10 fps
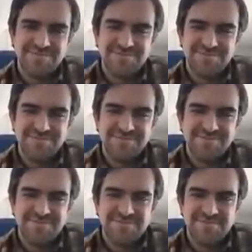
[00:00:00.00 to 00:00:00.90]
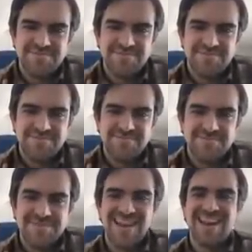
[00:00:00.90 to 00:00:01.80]

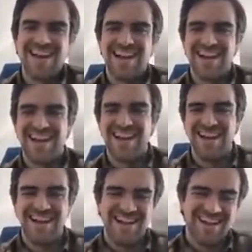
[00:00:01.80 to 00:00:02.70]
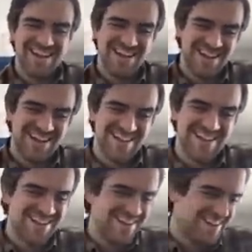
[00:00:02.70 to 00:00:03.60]

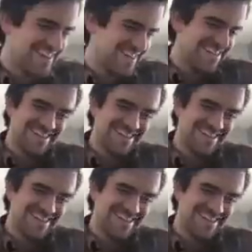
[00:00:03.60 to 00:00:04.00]
No words are spoken by the person on screen.